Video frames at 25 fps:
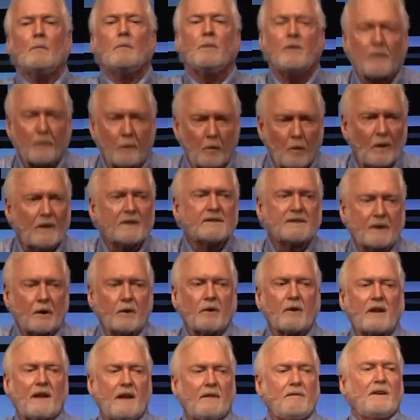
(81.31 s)
but the ones that
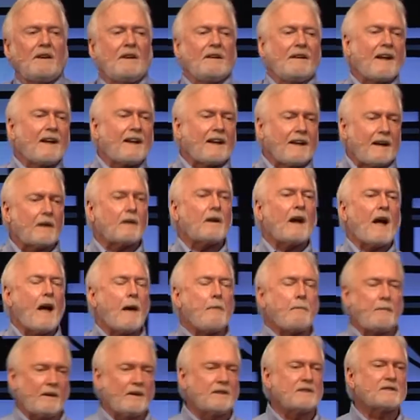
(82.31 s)
are giving, they get
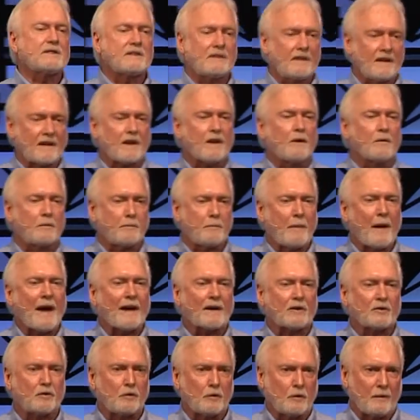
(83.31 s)
happiness that comes
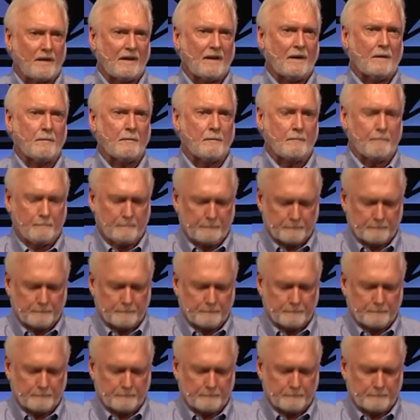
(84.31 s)
back to them.